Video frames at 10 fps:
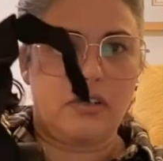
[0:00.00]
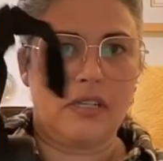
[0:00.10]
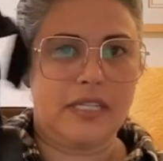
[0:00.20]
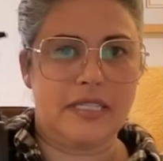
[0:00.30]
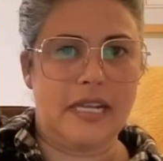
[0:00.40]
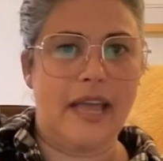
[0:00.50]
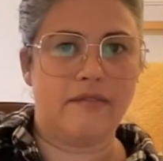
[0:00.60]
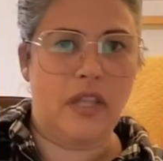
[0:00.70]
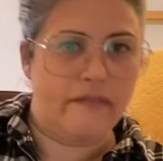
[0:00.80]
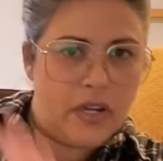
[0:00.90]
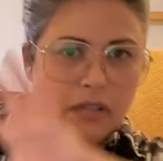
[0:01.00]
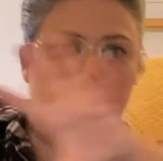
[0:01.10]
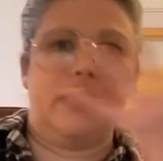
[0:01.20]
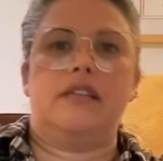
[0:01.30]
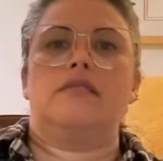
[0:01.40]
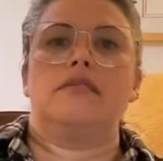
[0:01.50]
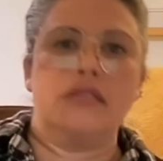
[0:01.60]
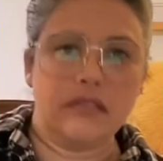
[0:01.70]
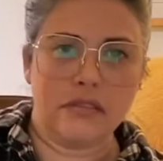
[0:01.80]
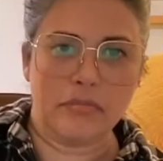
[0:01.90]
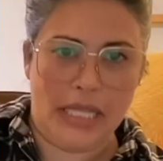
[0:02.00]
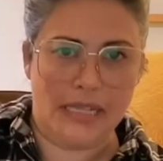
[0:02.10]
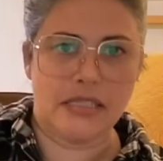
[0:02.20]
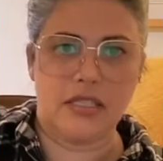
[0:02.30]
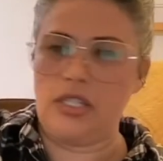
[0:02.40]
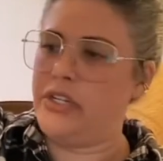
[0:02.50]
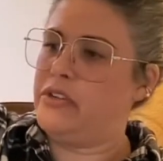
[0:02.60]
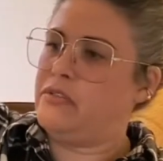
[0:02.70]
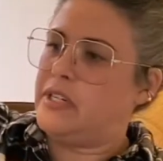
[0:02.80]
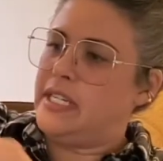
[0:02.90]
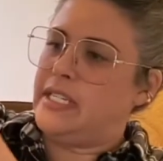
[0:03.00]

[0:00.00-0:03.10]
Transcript: have Lanvin like plastered over it.